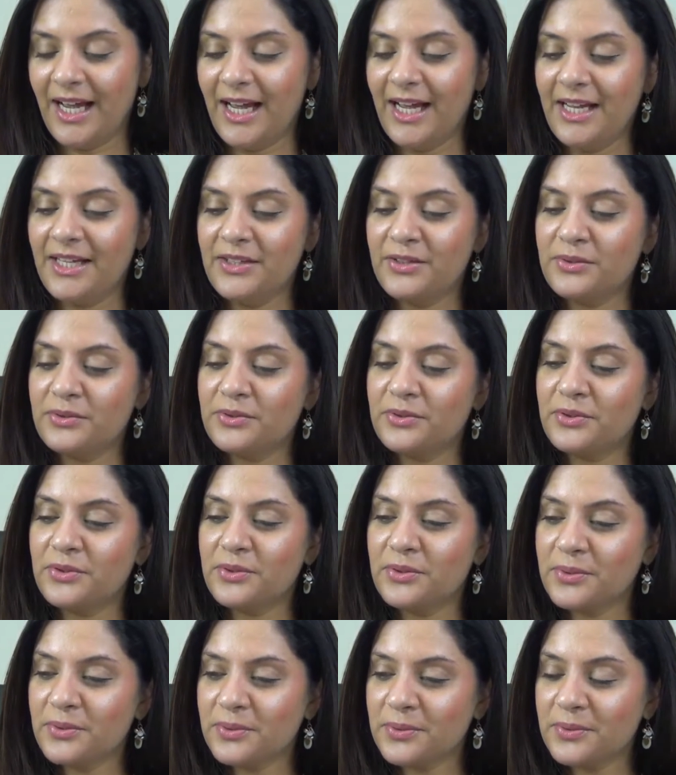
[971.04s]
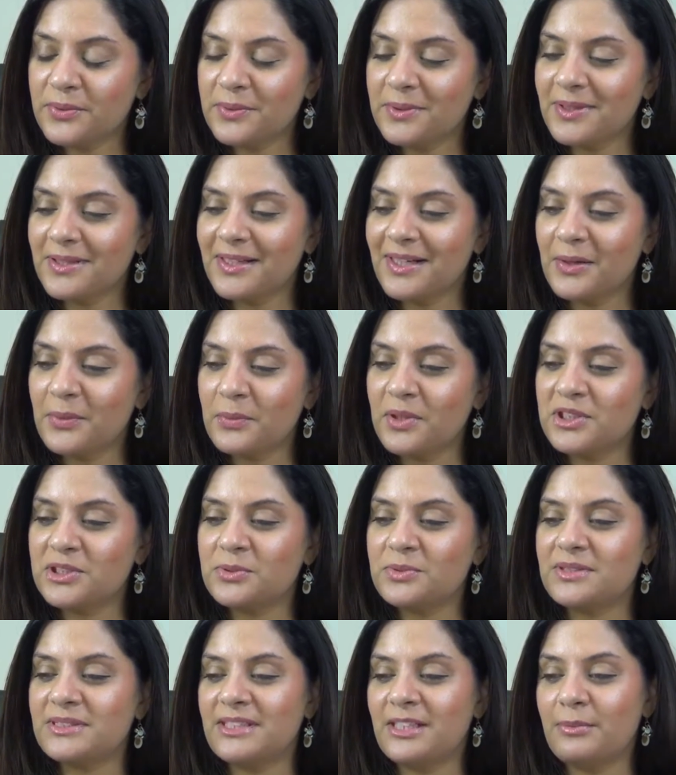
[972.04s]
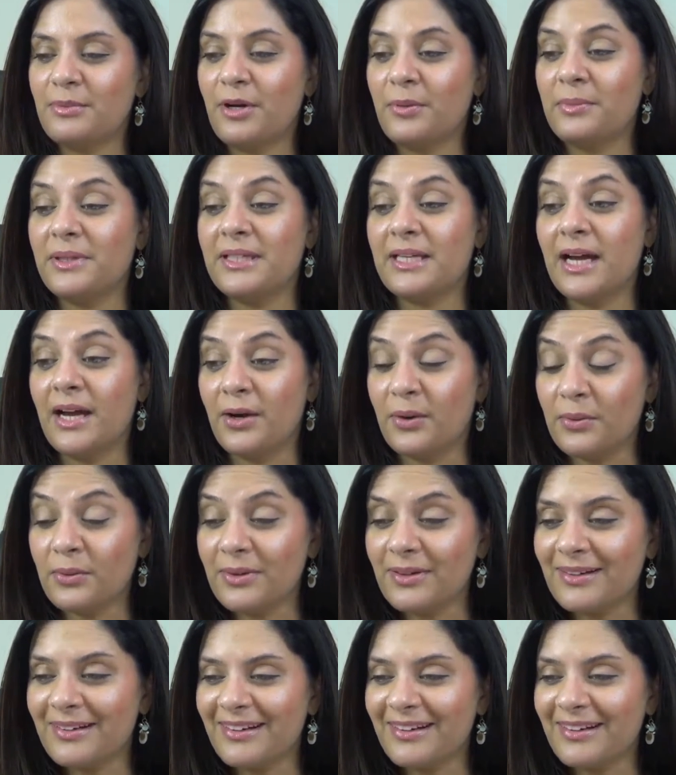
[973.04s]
I don't know what she would say about me now.